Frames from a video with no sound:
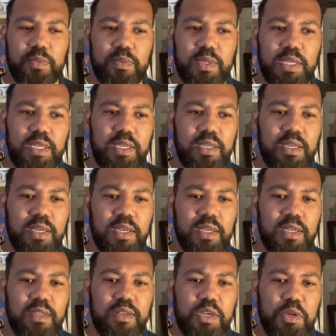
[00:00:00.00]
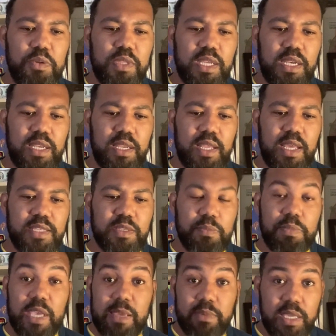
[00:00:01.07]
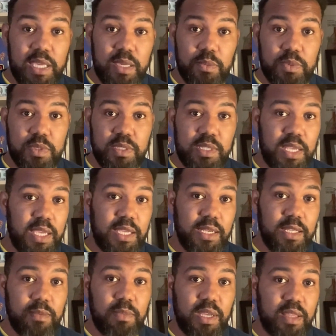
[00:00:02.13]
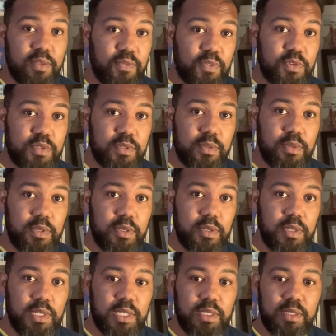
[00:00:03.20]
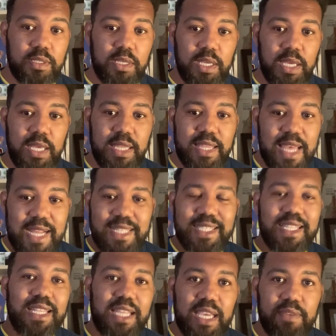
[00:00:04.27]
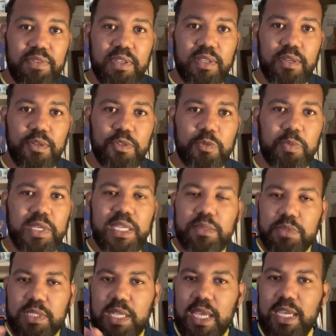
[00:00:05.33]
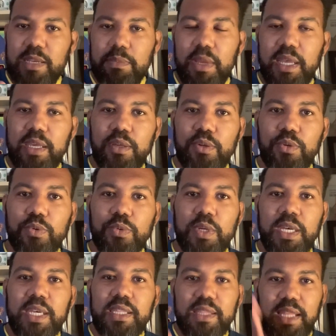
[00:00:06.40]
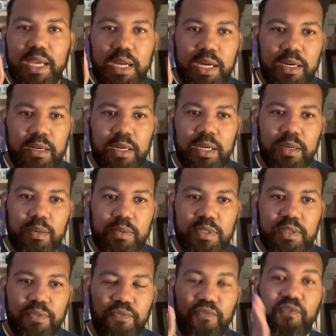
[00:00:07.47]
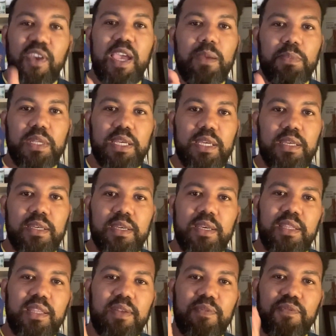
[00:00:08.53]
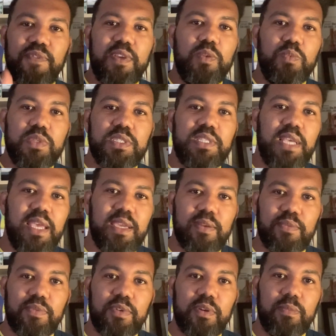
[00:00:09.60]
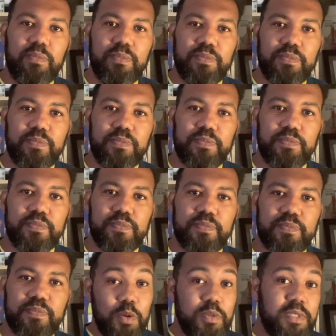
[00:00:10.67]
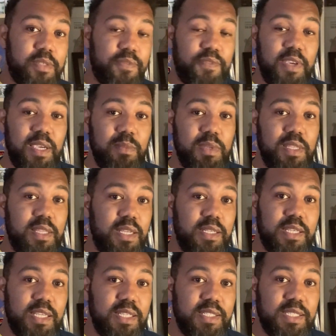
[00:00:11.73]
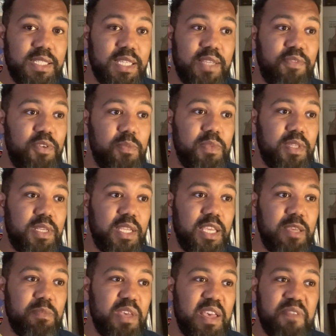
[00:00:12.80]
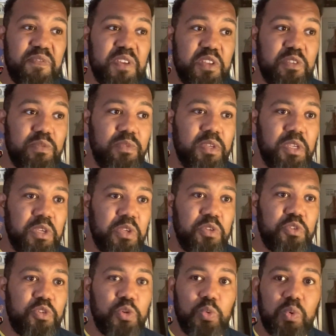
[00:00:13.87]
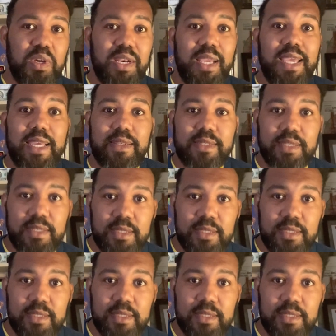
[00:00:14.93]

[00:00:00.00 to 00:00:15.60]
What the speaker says: We know that as a baby he was taken in by the First Order, and that's the life he knows. But he was taken by who? There was a family that Finn was taken from. There was a family that didn't give him the name FN-218